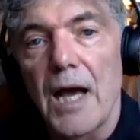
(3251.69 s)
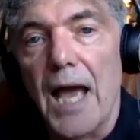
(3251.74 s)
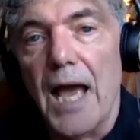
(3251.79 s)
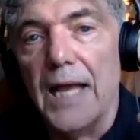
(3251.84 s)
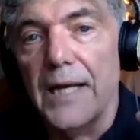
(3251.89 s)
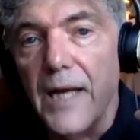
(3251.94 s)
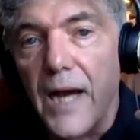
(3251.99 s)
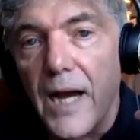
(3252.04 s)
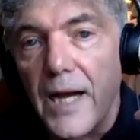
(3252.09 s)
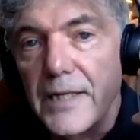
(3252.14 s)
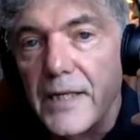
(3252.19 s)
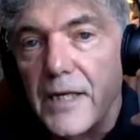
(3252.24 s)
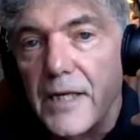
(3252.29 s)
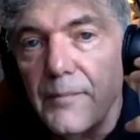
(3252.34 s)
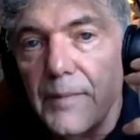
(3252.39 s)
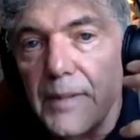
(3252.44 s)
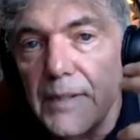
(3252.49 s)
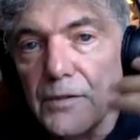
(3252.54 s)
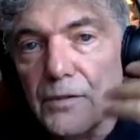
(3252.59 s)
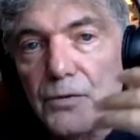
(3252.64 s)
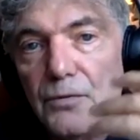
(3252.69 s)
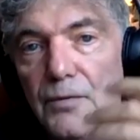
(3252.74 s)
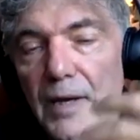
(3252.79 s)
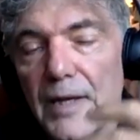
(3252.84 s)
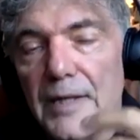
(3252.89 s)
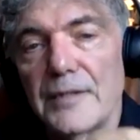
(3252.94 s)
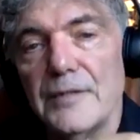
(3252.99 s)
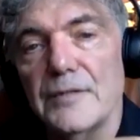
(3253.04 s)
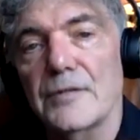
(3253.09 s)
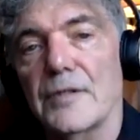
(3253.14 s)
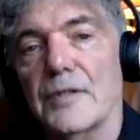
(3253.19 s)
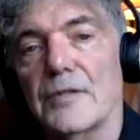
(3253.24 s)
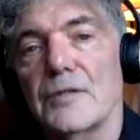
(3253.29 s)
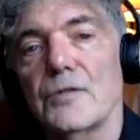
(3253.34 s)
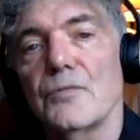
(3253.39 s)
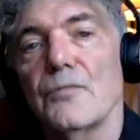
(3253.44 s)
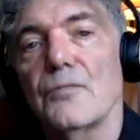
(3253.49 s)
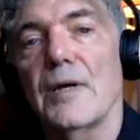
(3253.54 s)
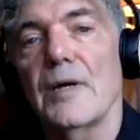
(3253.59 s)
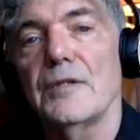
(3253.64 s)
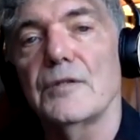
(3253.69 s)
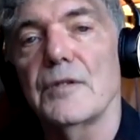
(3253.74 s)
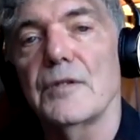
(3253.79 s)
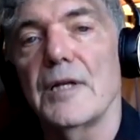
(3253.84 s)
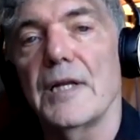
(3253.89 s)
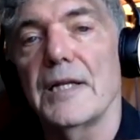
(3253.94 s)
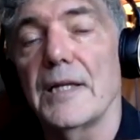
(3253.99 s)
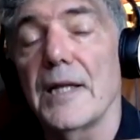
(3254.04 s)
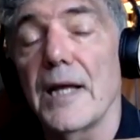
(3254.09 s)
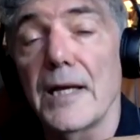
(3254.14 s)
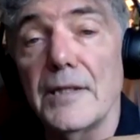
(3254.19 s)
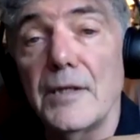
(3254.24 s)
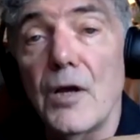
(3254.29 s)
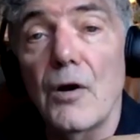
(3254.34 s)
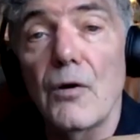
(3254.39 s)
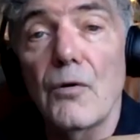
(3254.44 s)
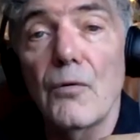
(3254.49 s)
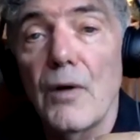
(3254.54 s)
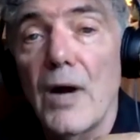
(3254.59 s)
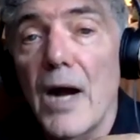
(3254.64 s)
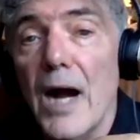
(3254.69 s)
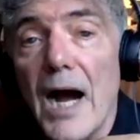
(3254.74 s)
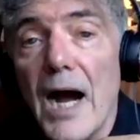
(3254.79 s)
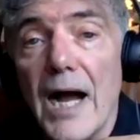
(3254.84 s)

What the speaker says: and I come into any situation and I know